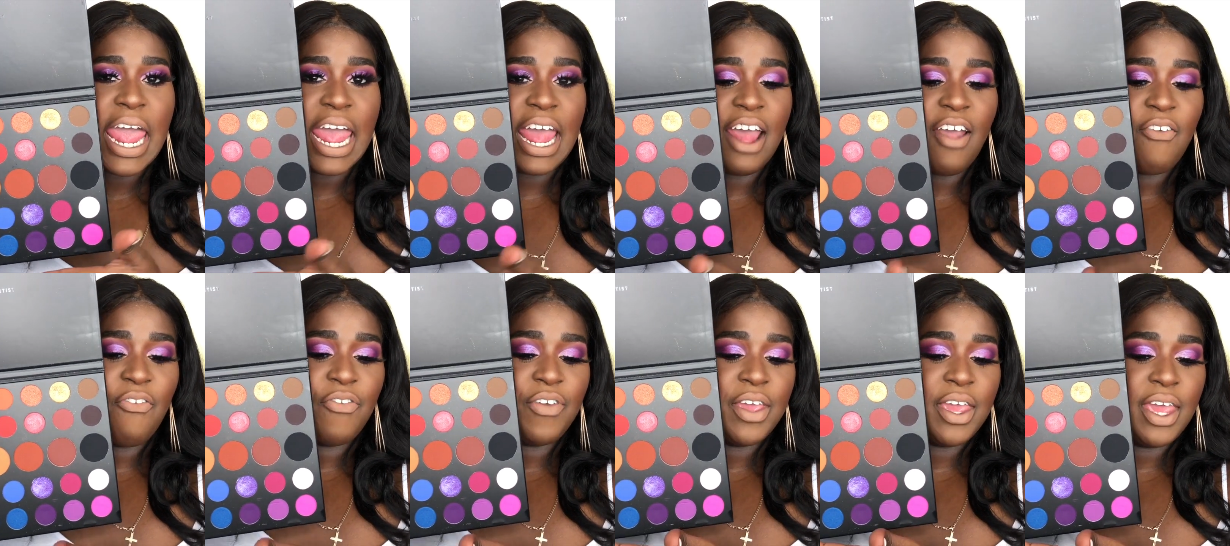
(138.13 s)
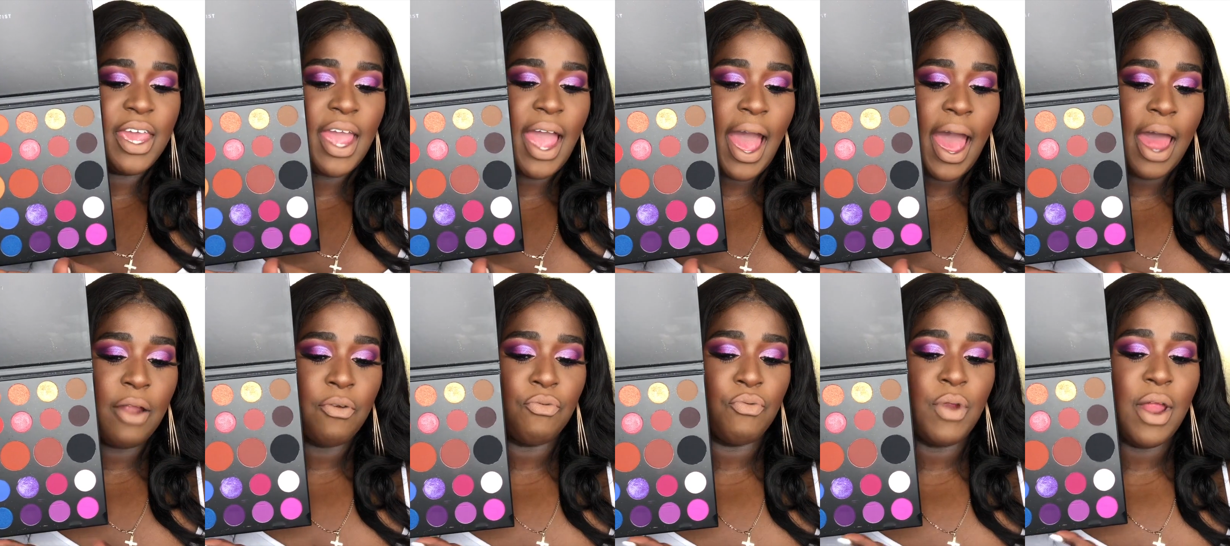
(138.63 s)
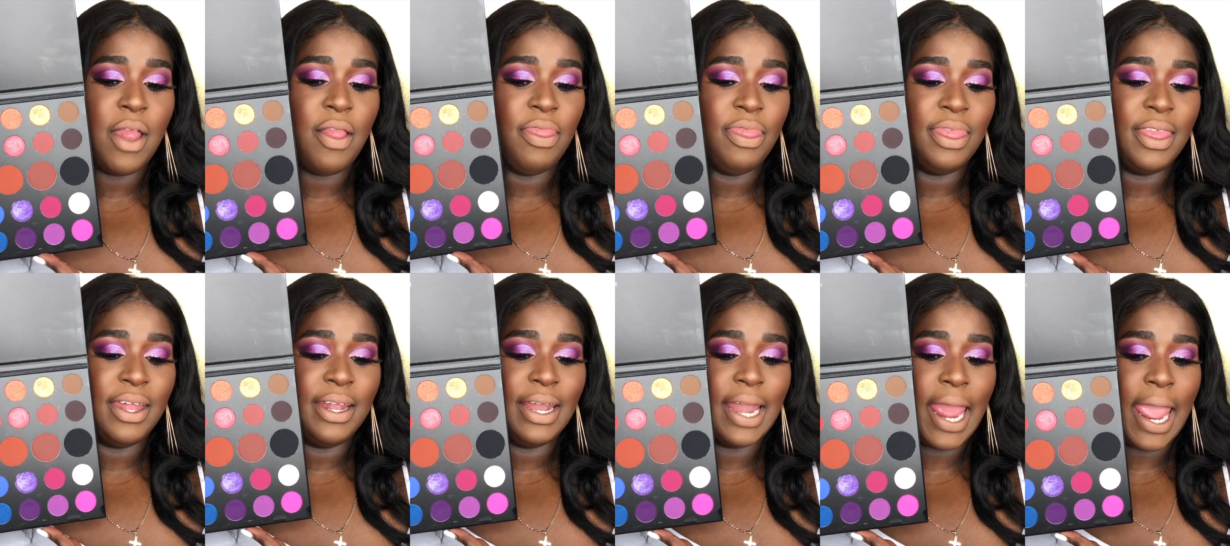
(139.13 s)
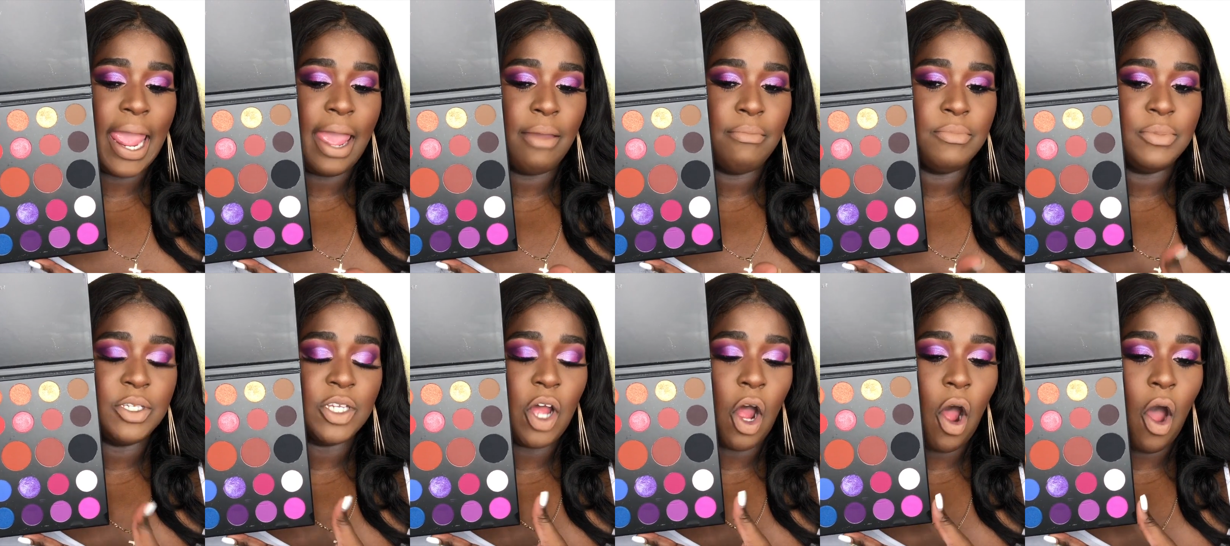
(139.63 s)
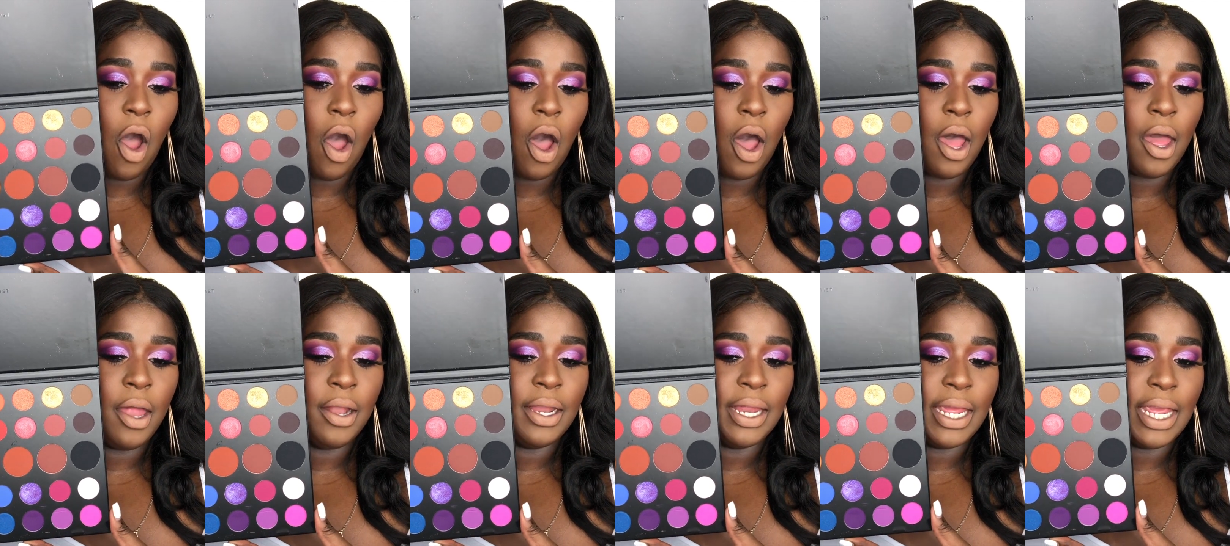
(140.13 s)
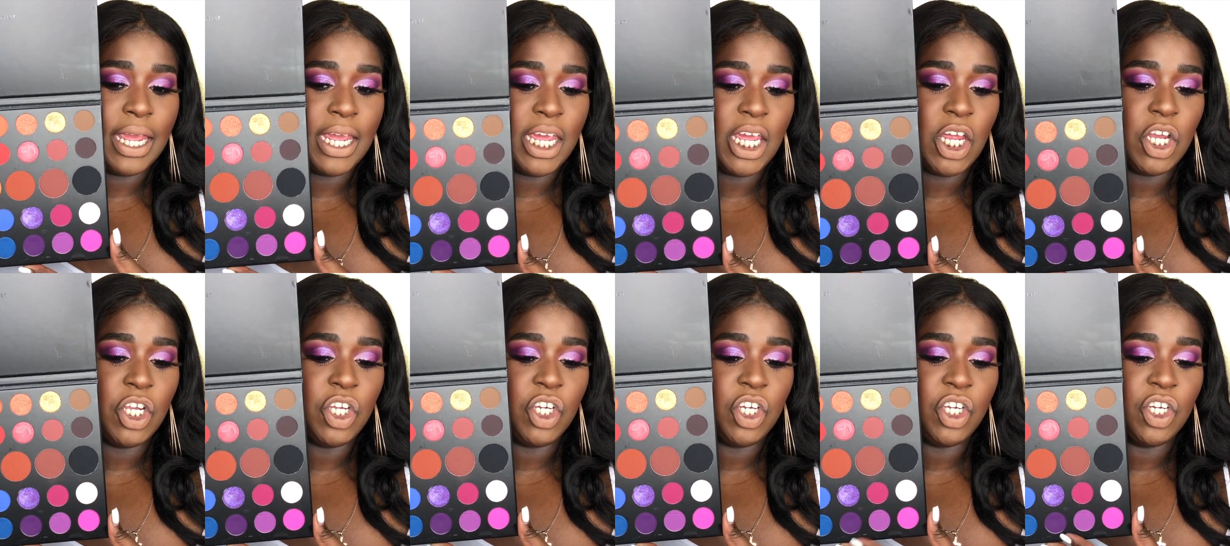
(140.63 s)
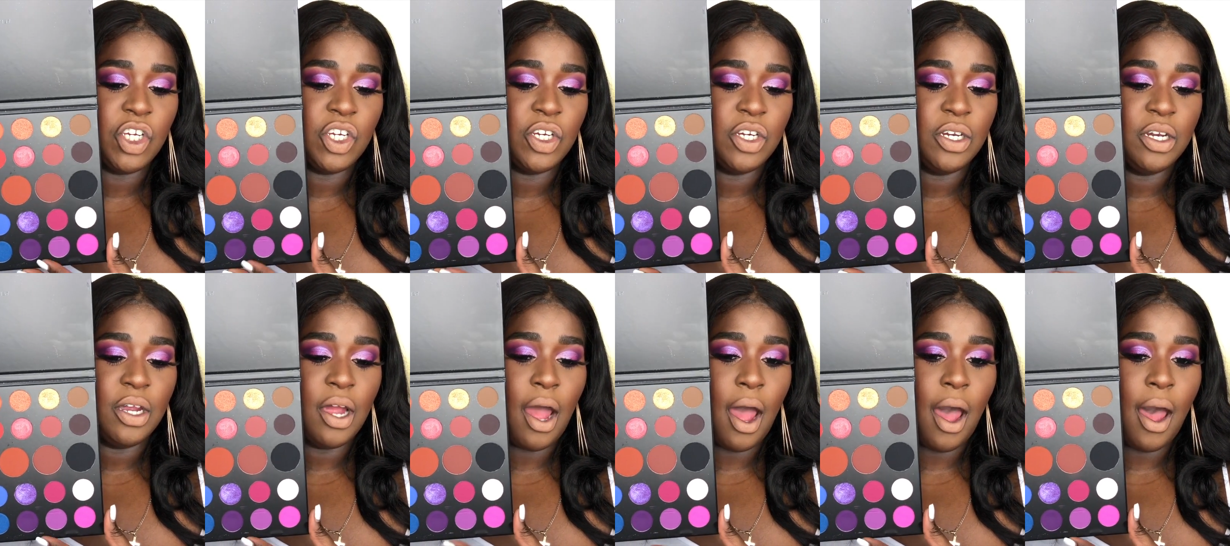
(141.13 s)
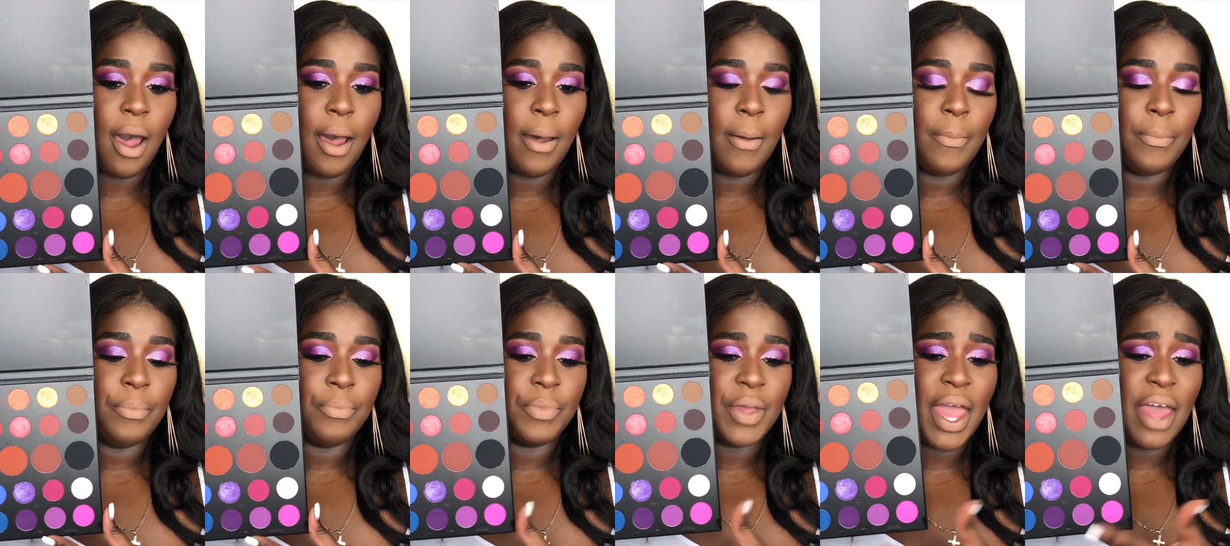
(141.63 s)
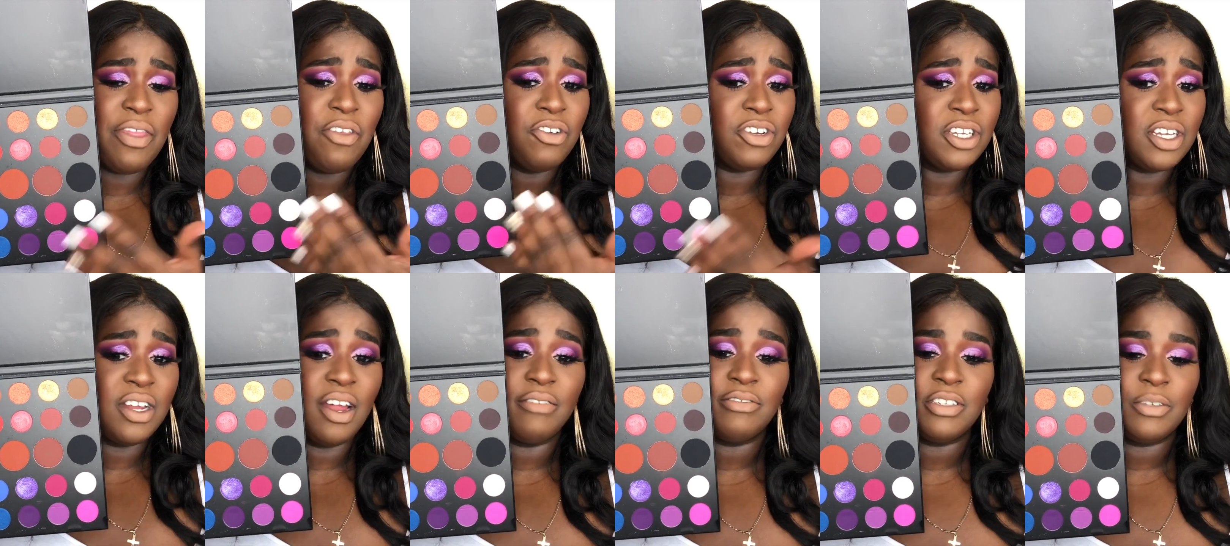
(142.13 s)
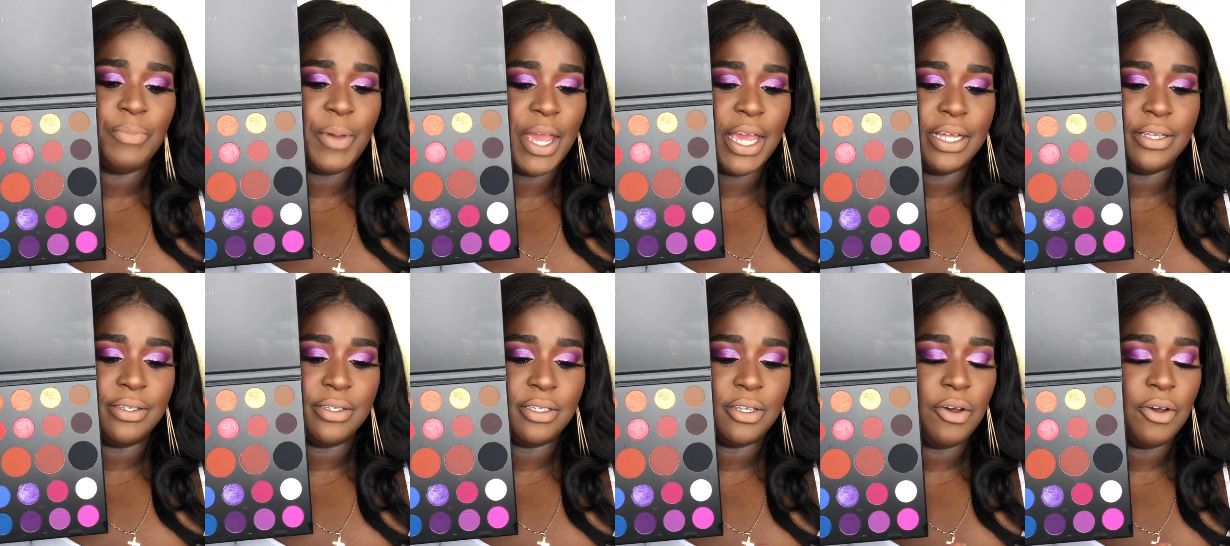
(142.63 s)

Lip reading: if he had written the names on each and there's enough space.